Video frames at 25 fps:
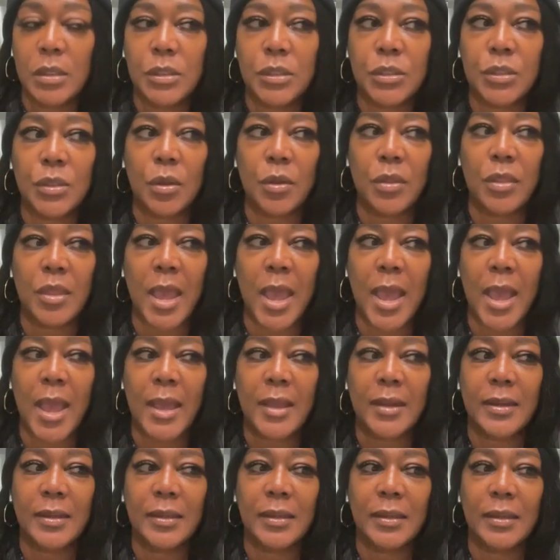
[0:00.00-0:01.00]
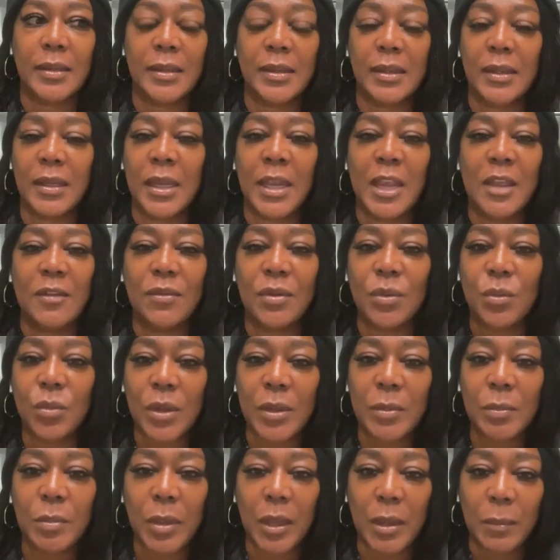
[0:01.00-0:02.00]
So that even
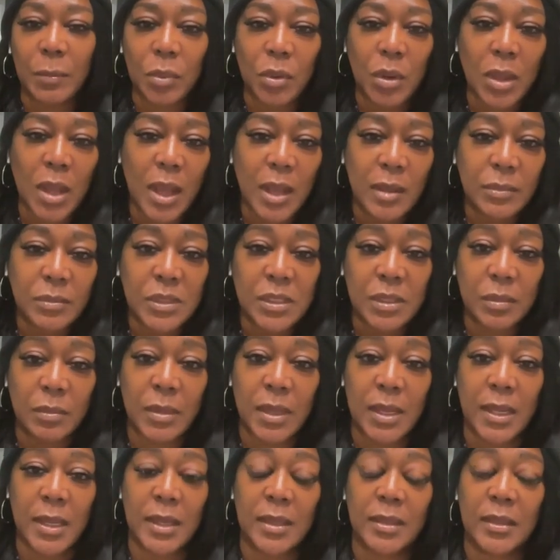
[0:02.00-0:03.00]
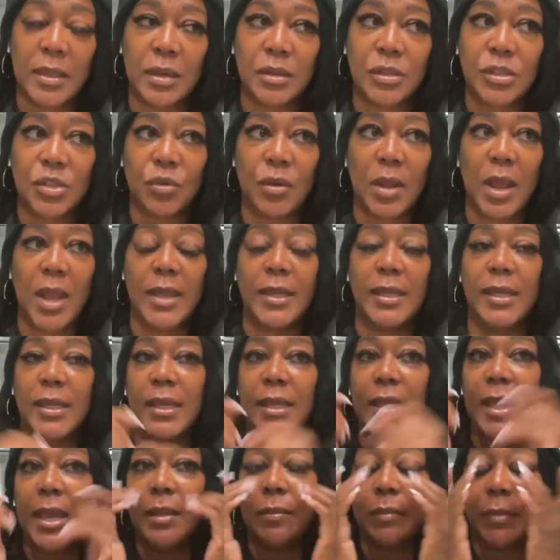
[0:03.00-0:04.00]
when people come to me and they're trying to
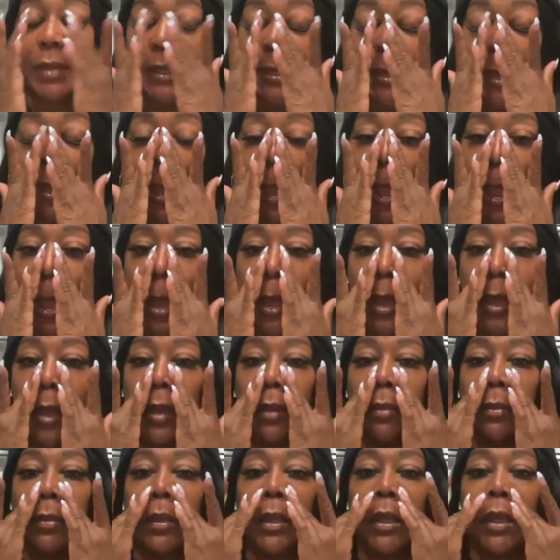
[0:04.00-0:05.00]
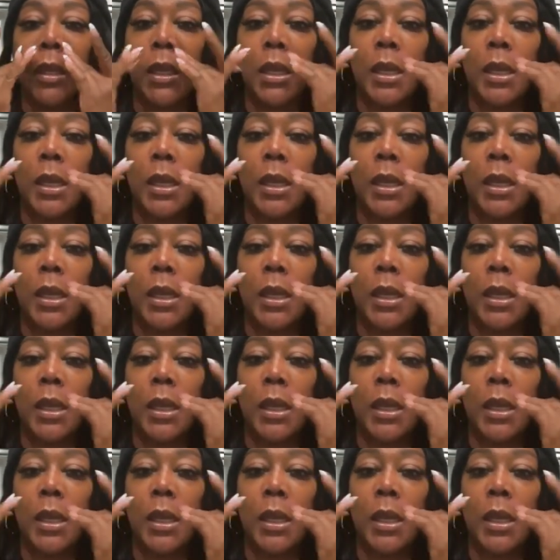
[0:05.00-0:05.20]
get me to,